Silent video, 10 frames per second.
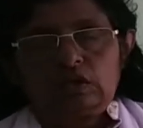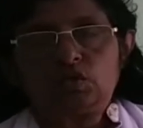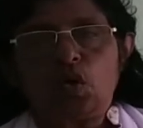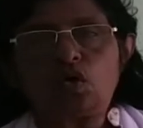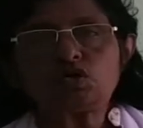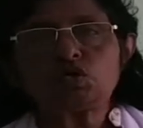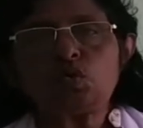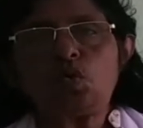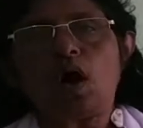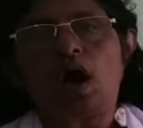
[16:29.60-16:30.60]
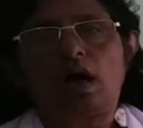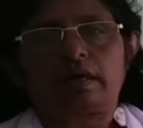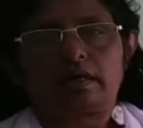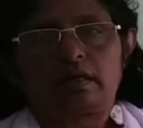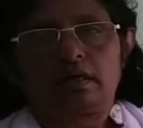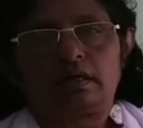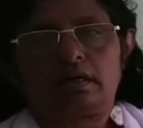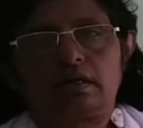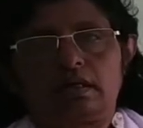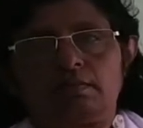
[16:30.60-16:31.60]
those who are
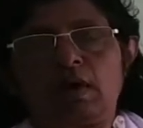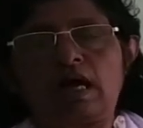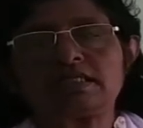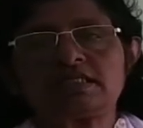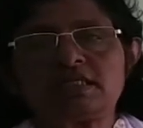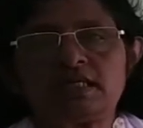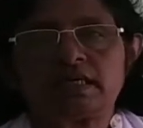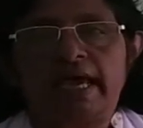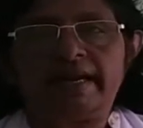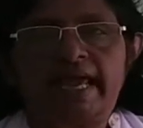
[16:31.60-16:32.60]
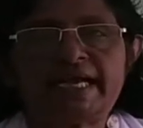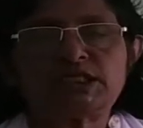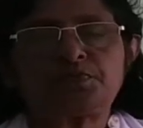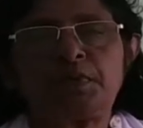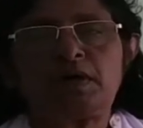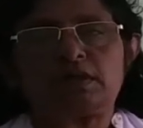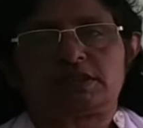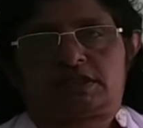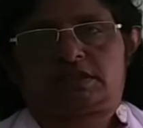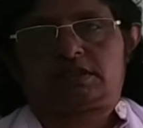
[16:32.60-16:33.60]
master and expert
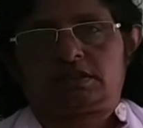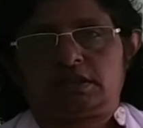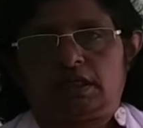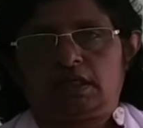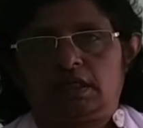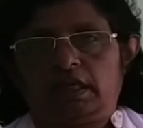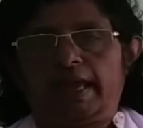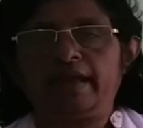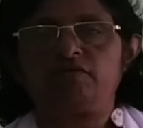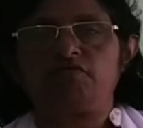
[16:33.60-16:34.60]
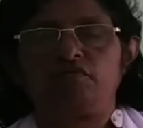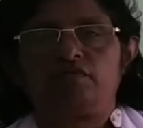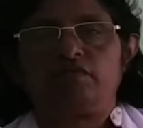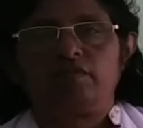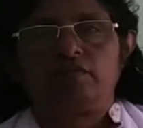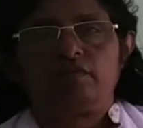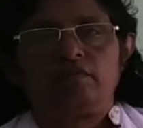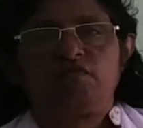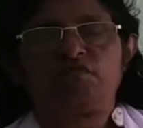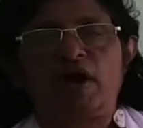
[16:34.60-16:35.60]
in
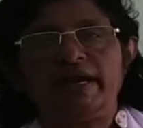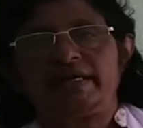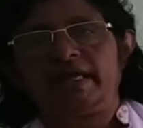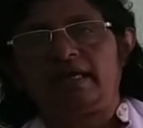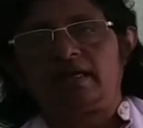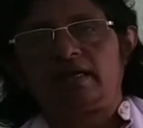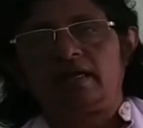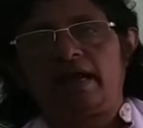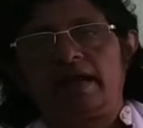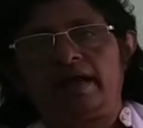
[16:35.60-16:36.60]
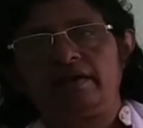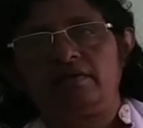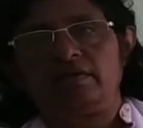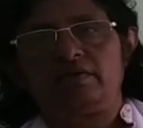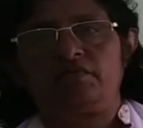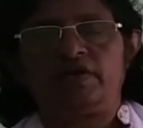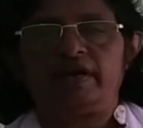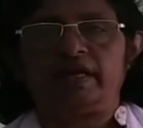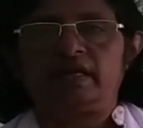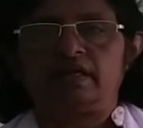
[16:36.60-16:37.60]
fighting and
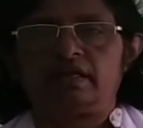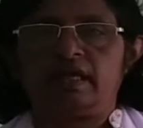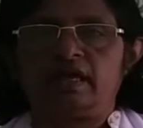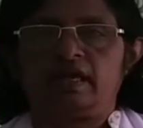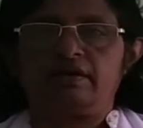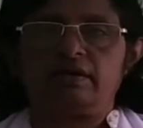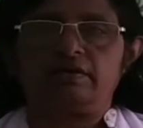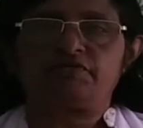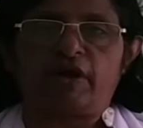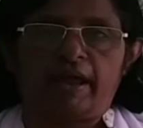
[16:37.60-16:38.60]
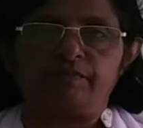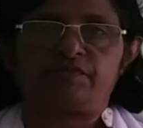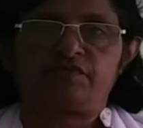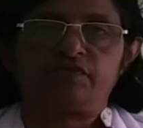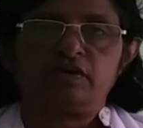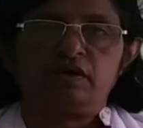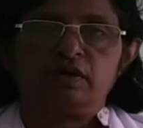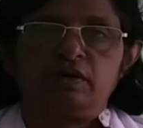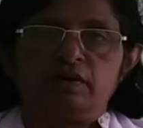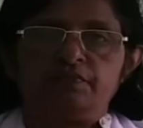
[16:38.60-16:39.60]
winning the triumph,
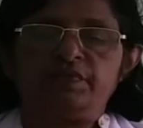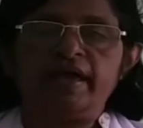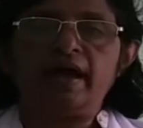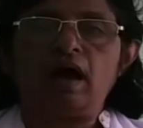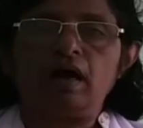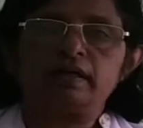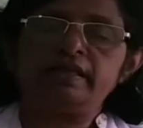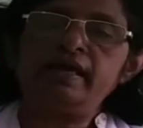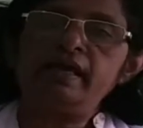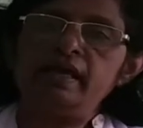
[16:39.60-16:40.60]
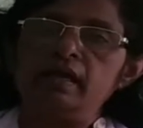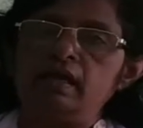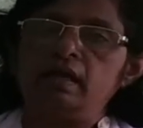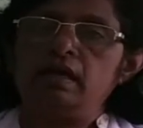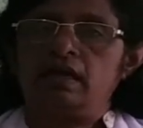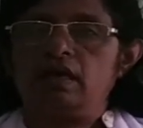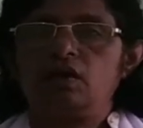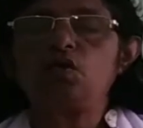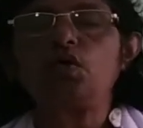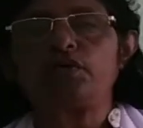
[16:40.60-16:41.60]
they are the
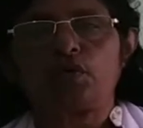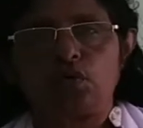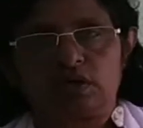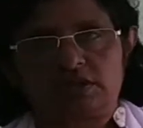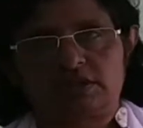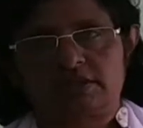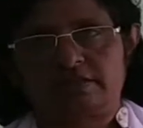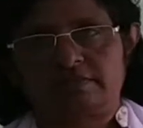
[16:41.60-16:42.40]
good rulers.